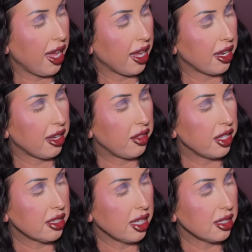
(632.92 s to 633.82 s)
And
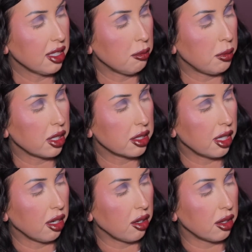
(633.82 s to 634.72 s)
this has an
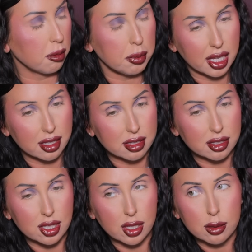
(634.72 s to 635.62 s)
embossing on the pan
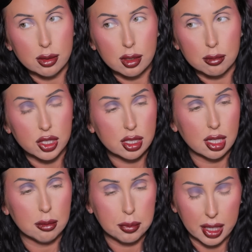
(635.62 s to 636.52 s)
too, so I'm just
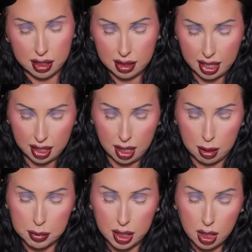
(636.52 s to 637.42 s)
going to pick that
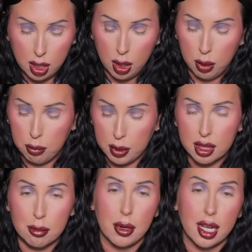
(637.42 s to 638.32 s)
up
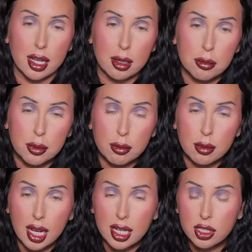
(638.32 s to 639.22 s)
with my
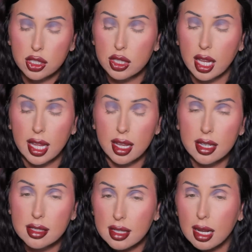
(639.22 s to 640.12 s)
brush,
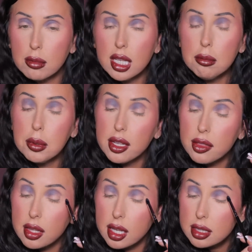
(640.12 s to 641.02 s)
and I'm going to
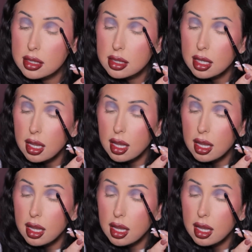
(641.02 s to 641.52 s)
put this